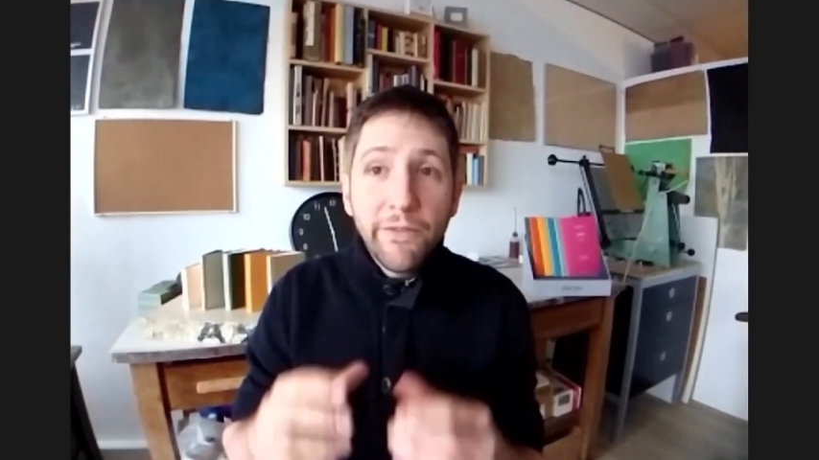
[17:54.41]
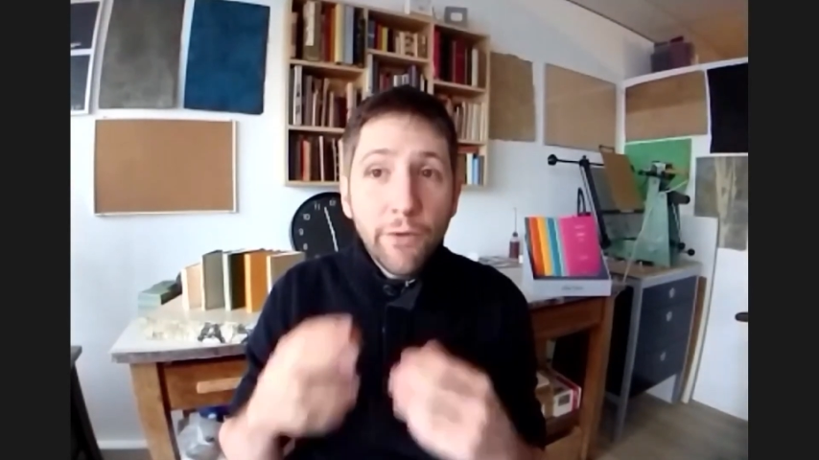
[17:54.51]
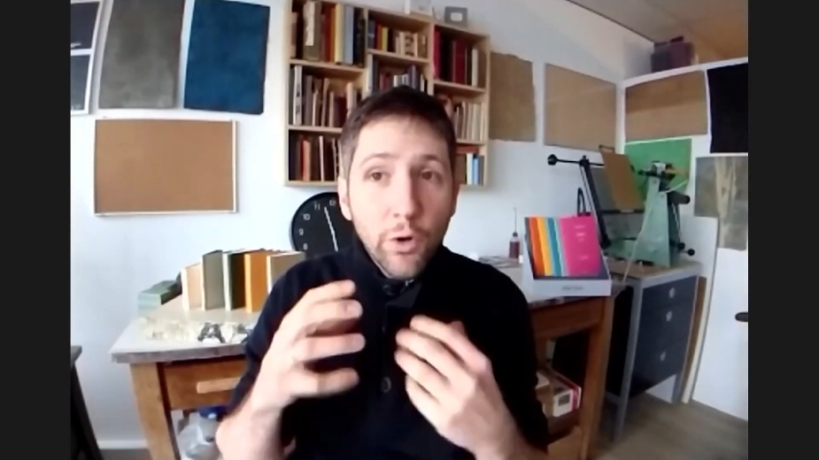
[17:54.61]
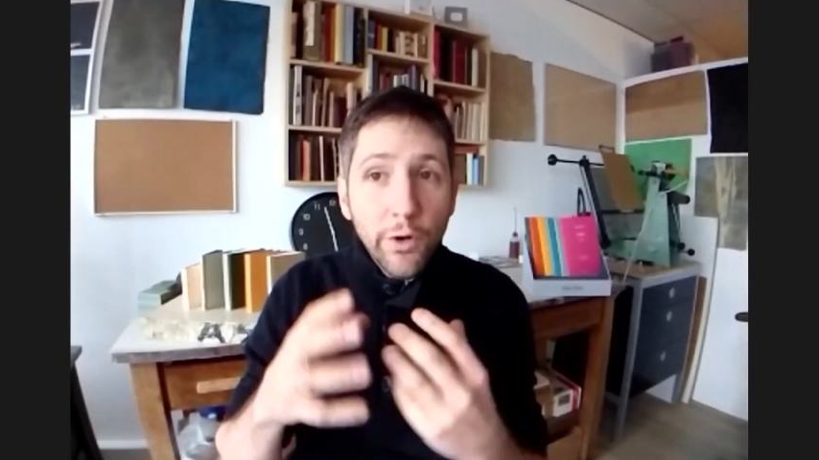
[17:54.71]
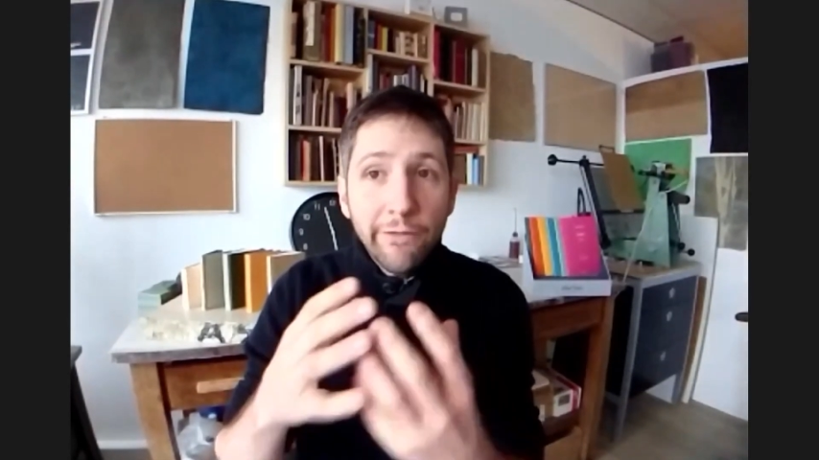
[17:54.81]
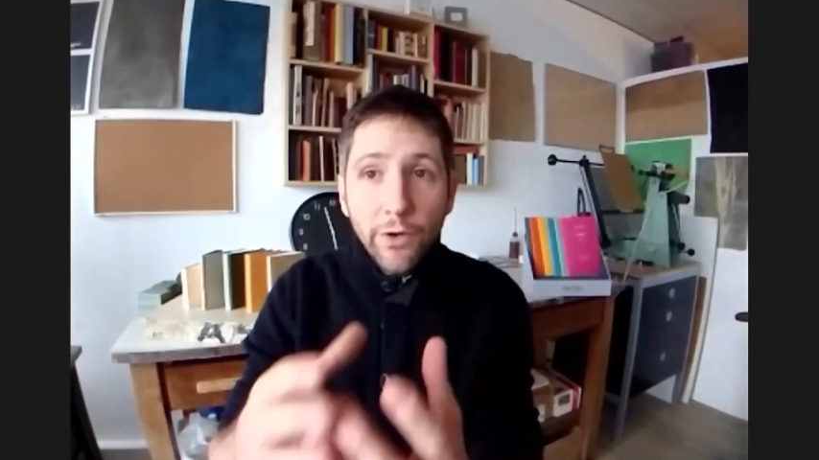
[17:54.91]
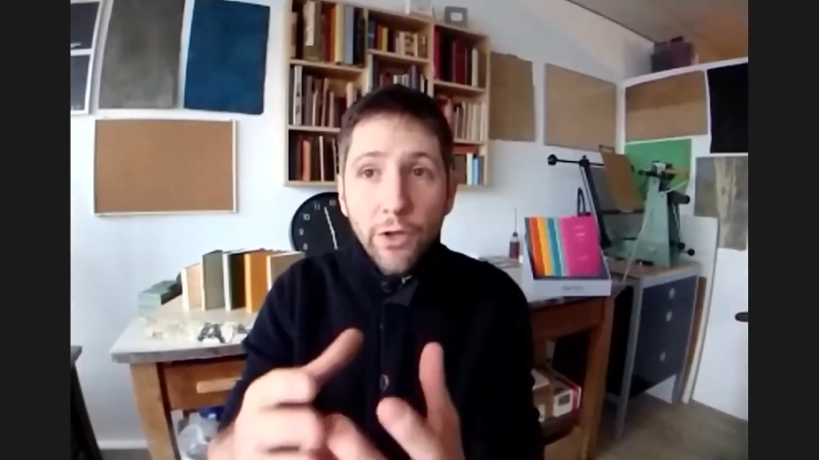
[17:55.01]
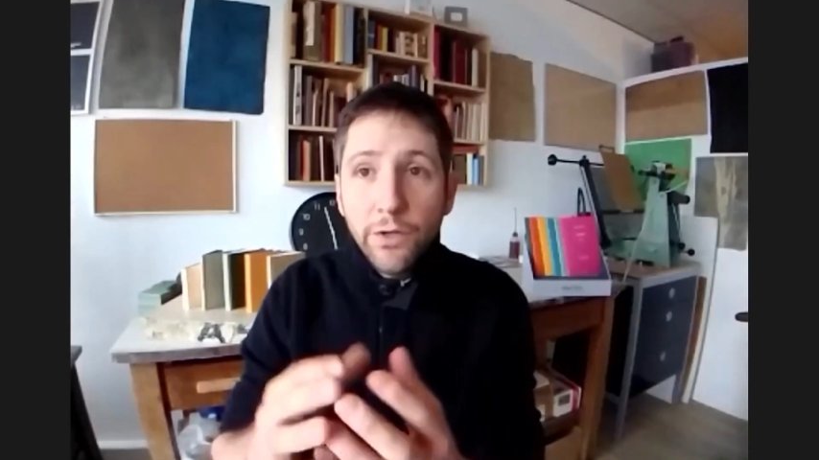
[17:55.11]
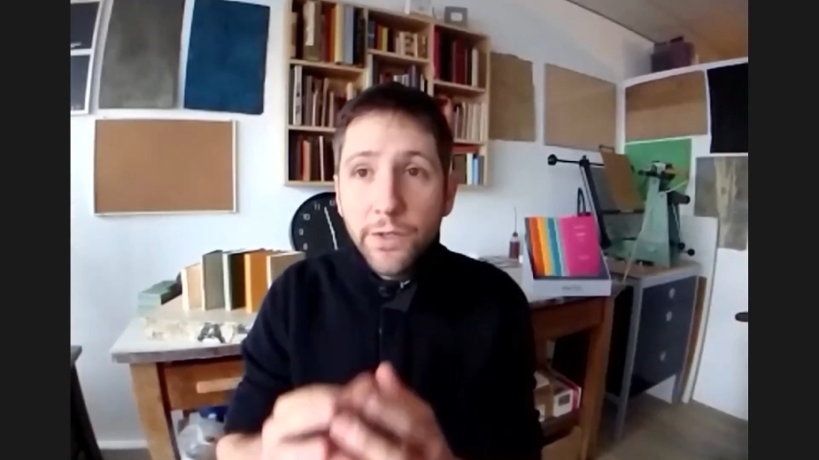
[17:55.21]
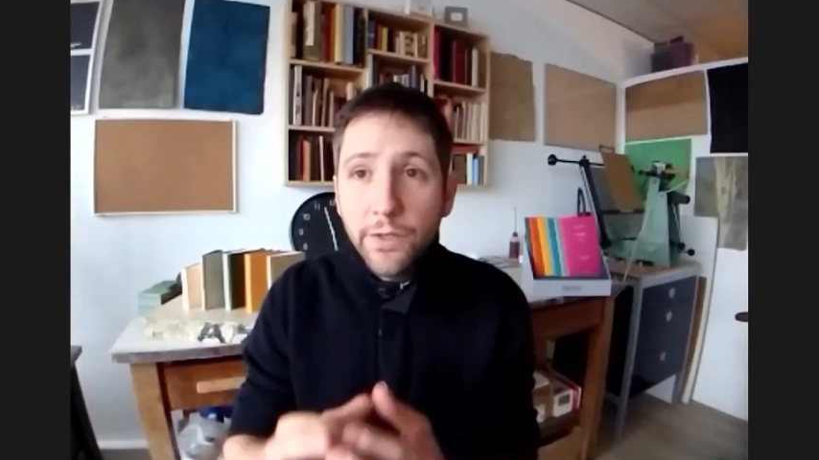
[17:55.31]
before going
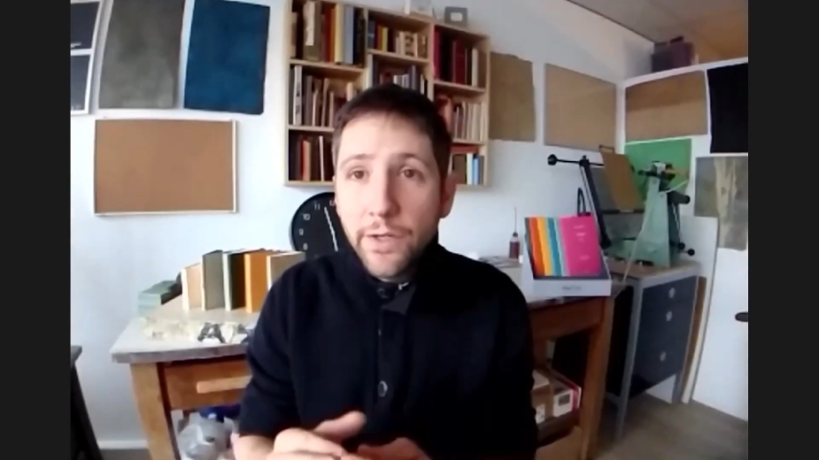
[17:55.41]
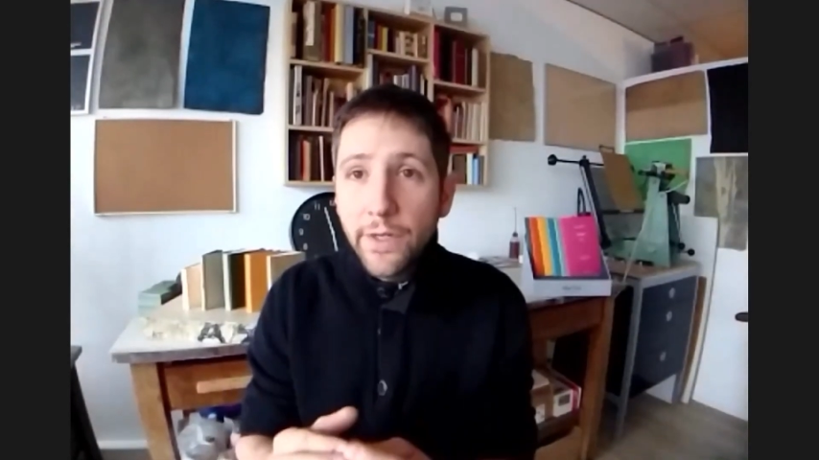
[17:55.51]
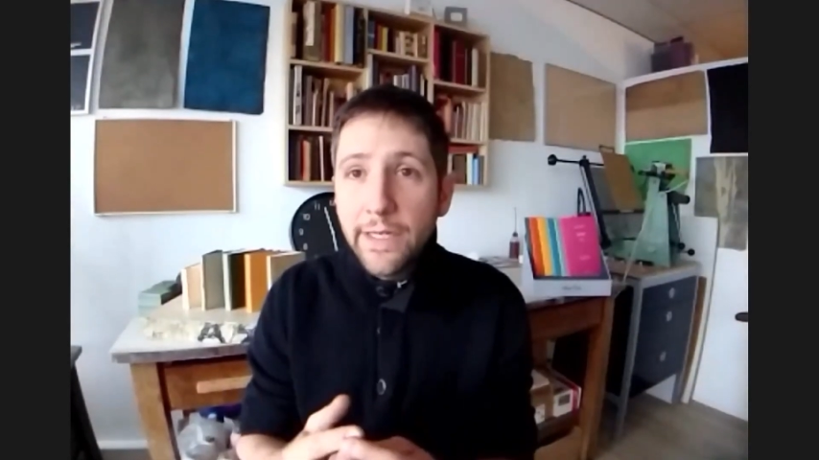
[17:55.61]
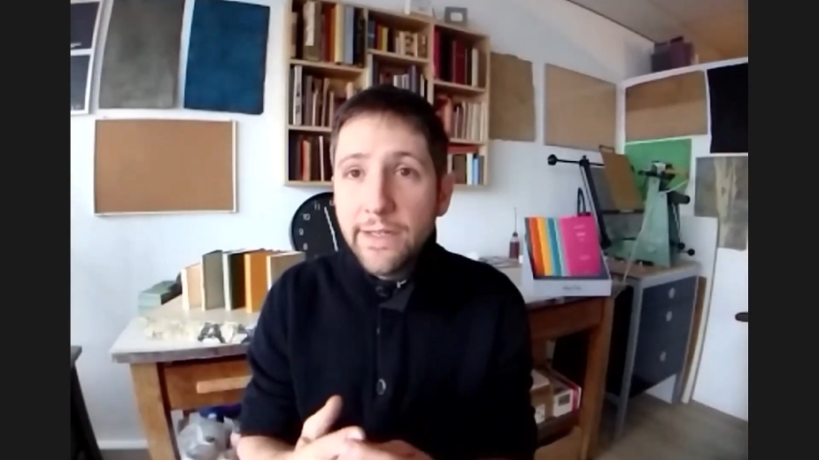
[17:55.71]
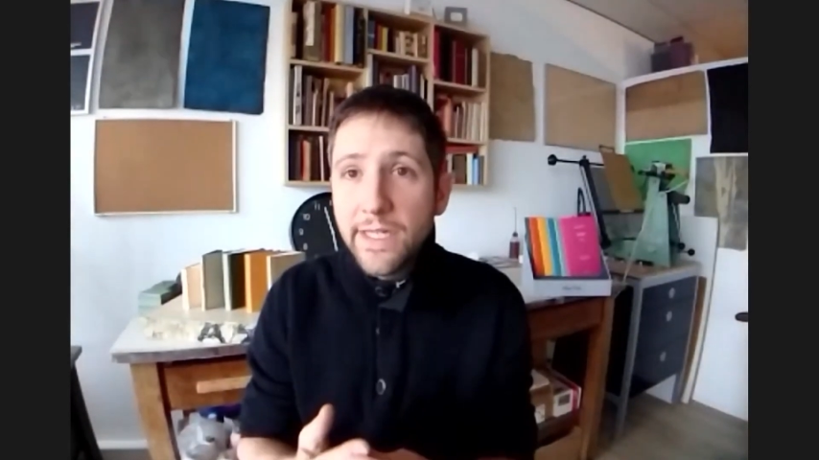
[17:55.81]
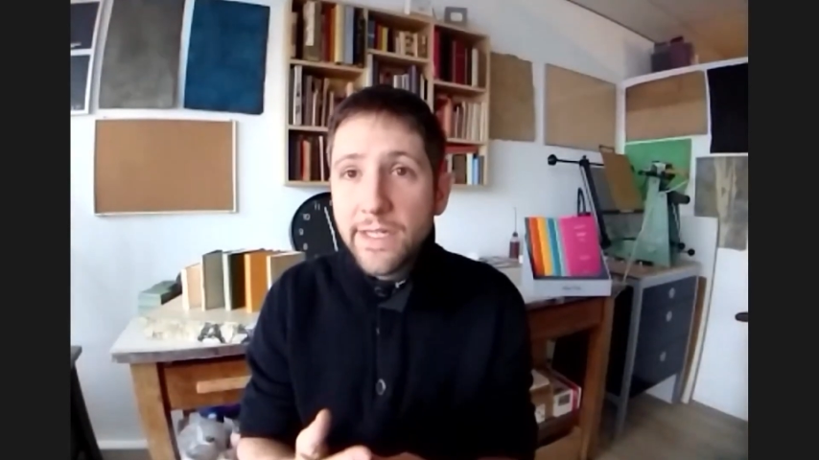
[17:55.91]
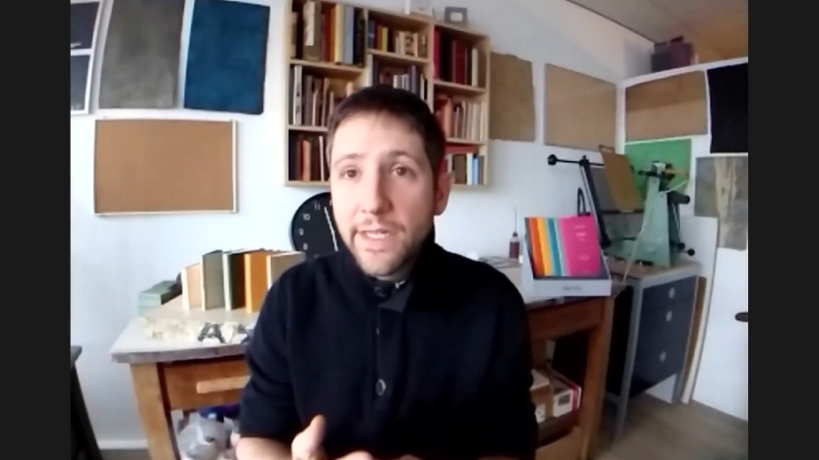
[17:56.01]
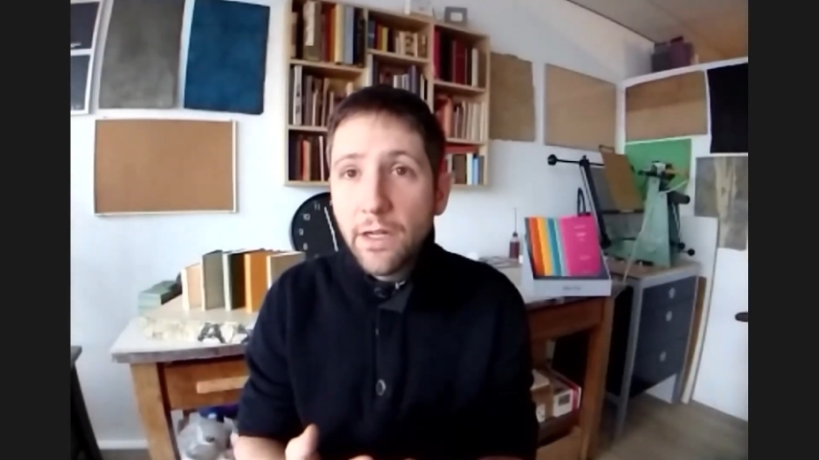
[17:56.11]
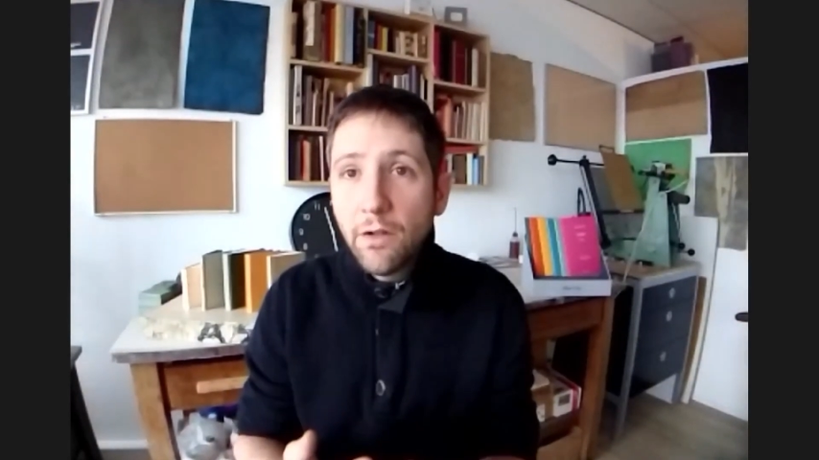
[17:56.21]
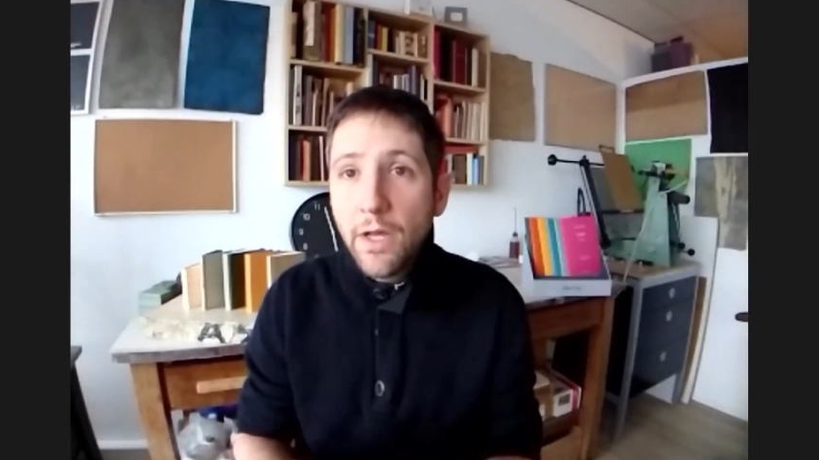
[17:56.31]
further in
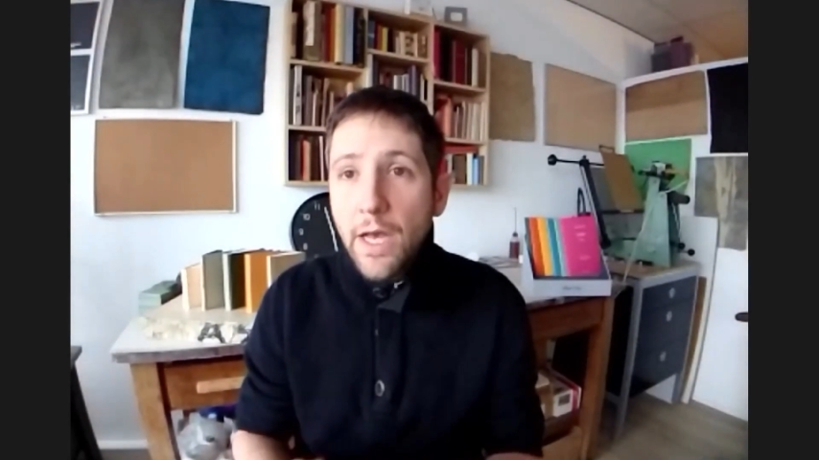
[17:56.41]
detail,